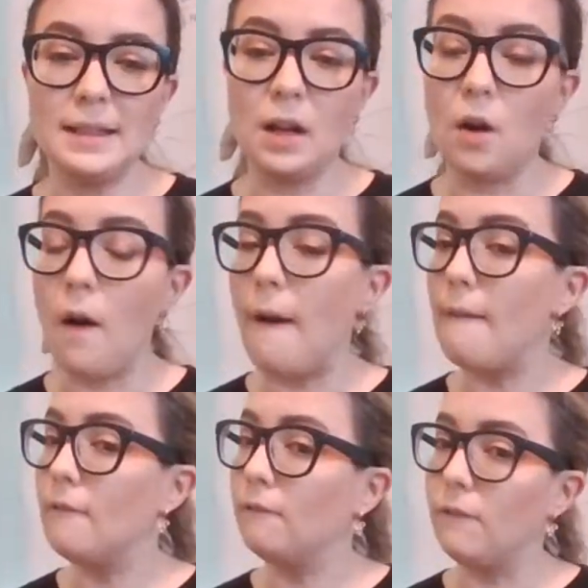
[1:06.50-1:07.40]
that are
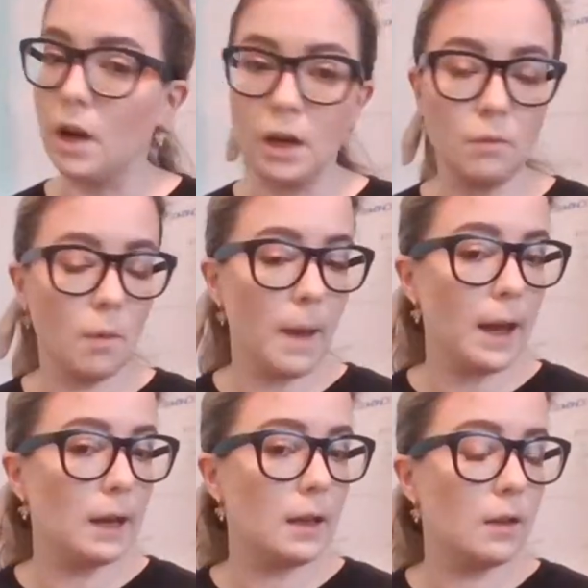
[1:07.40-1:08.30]
very
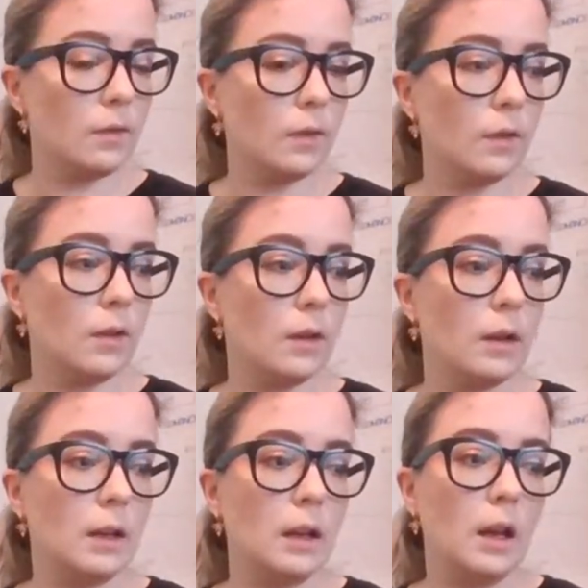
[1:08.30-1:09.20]
repetitive.
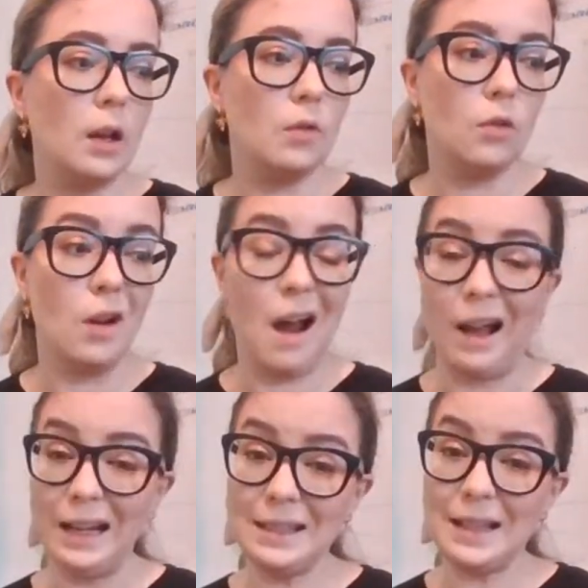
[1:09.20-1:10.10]
They're
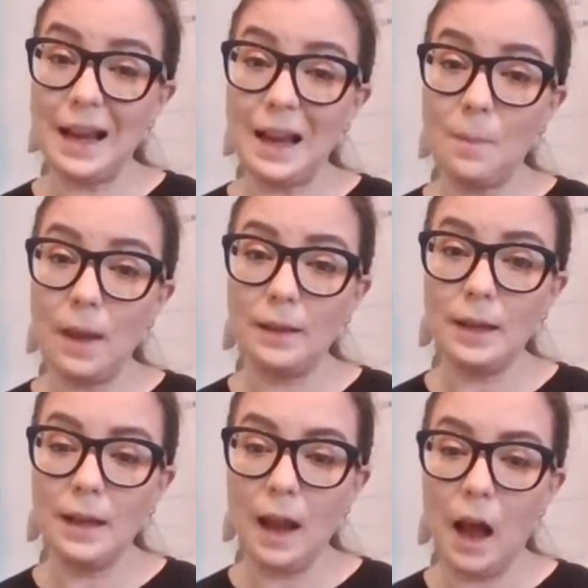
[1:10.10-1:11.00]
not exciting,
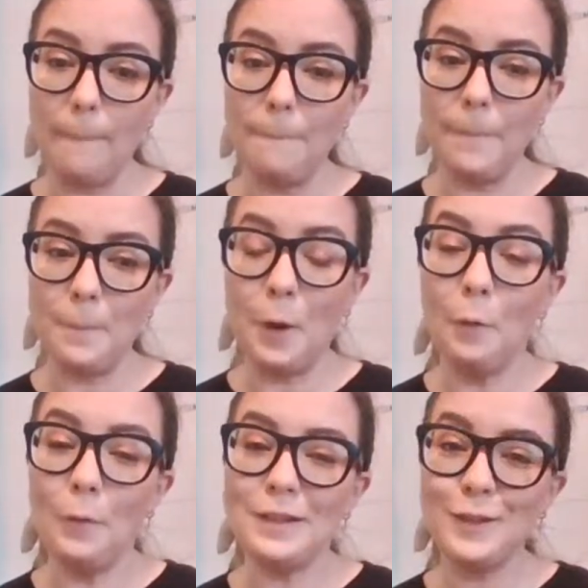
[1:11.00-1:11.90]
Bentley.
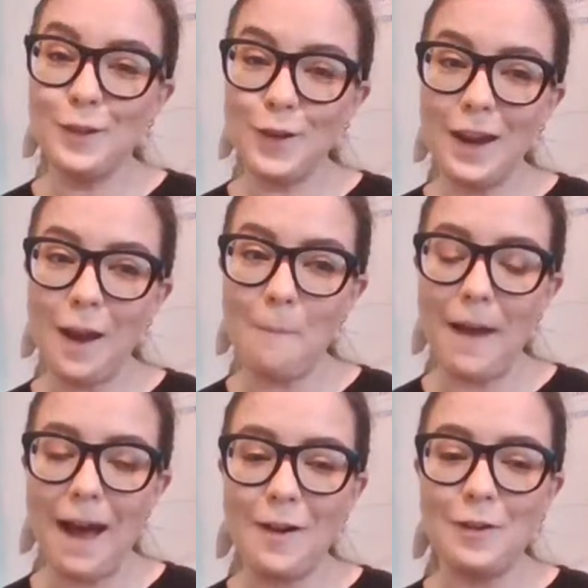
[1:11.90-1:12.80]
But what's good
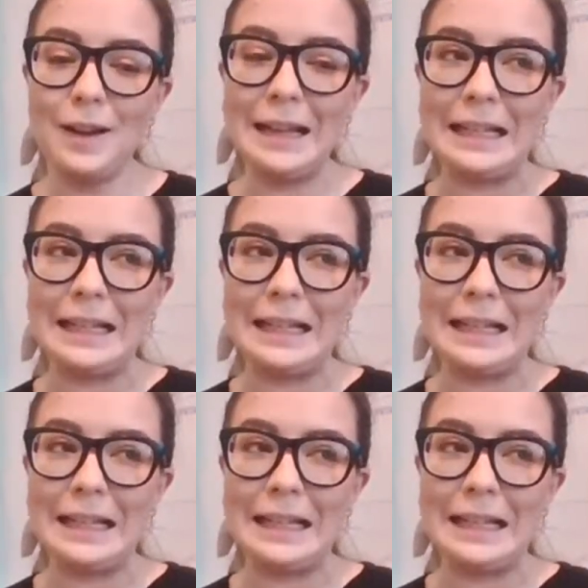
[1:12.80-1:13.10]
about